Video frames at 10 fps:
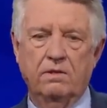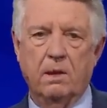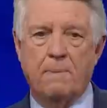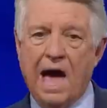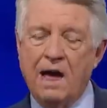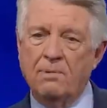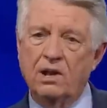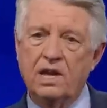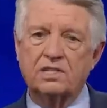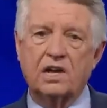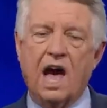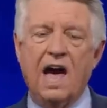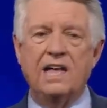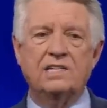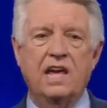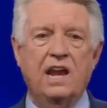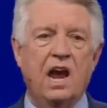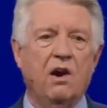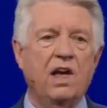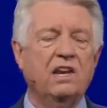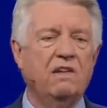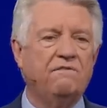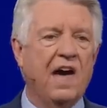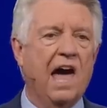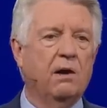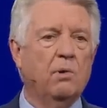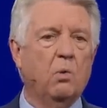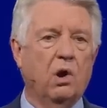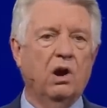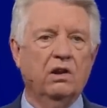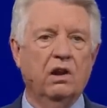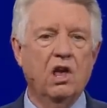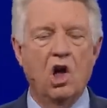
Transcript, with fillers: The Bible is God's inerrant, infallible Word.